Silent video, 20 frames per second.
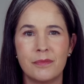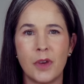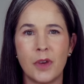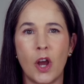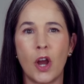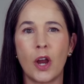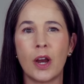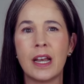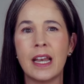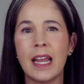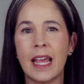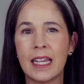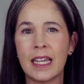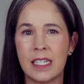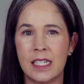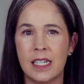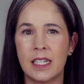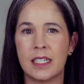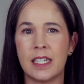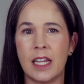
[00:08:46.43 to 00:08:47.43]
Our next
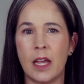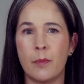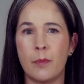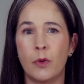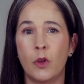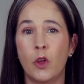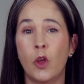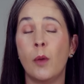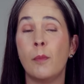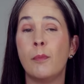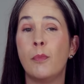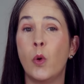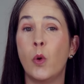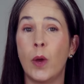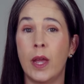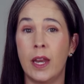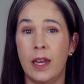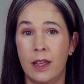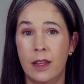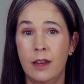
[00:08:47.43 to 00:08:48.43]
example,
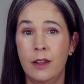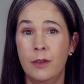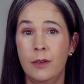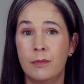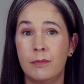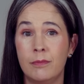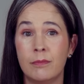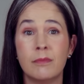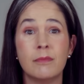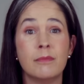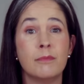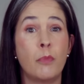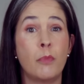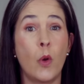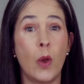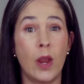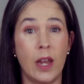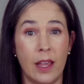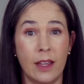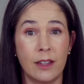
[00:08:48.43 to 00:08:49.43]
pointed.
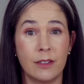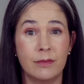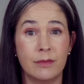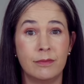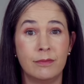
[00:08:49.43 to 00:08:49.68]
Pointing.